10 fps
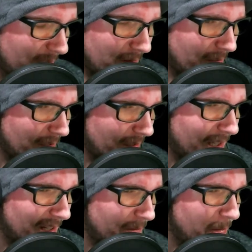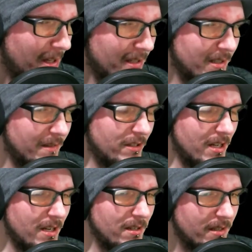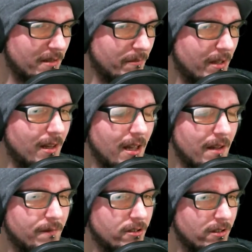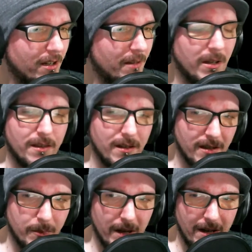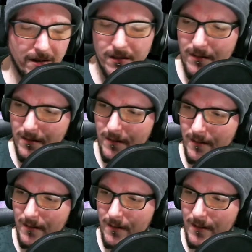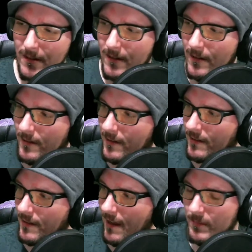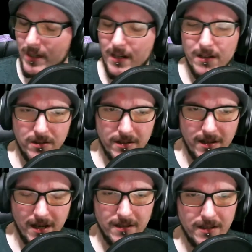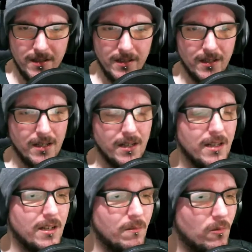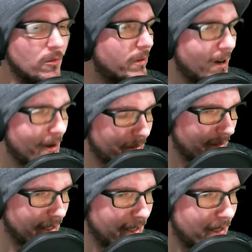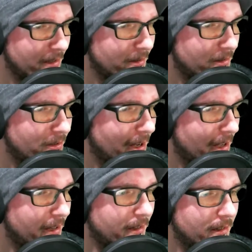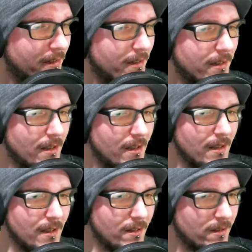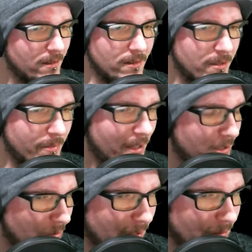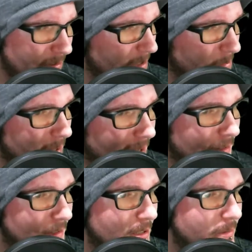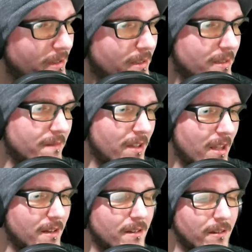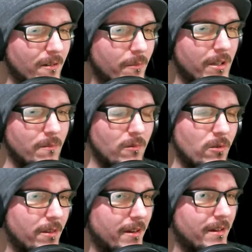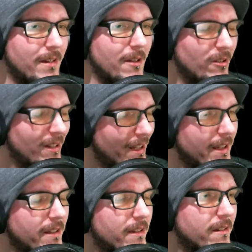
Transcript: doing a lot of positive changes in my life to try and make things better. I've been exercising and eating more properly to try and lose about 20 or 30 pounds because I've gained a little bit more than I would like.